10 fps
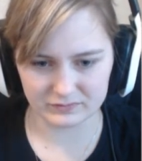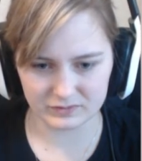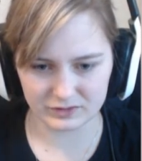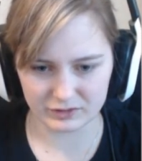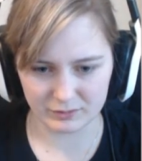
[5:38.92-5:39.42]

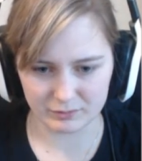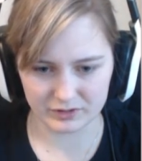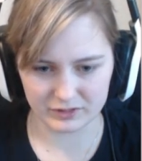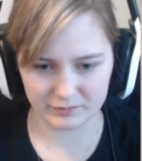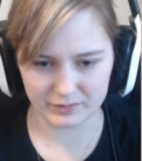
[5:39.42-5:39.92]
Do I put
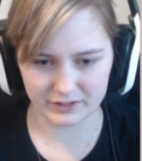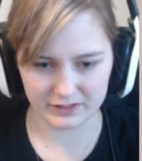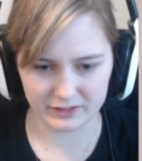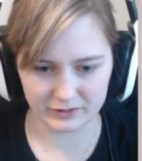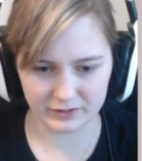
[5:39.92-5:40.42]
the
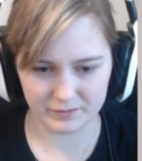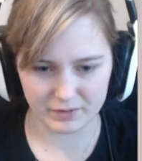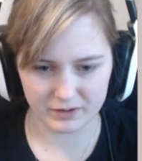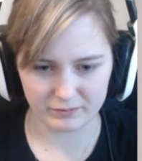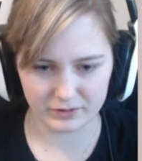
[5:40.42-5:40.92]
piggy on the
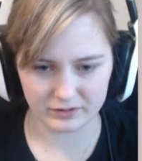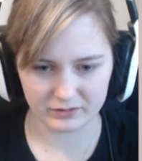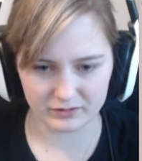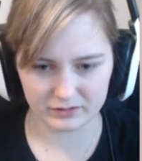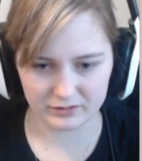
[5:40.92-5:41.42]
pump?
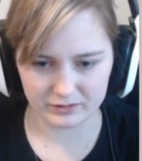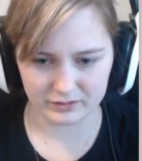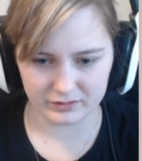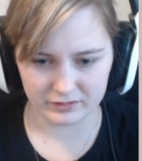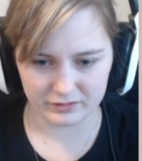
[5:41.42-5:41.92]

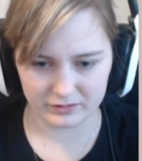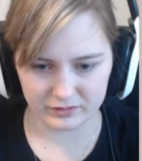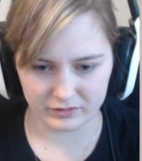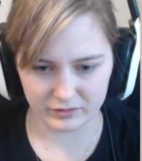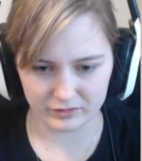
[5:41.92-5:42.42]

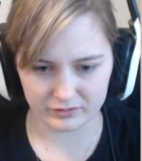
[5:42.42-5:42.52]
No.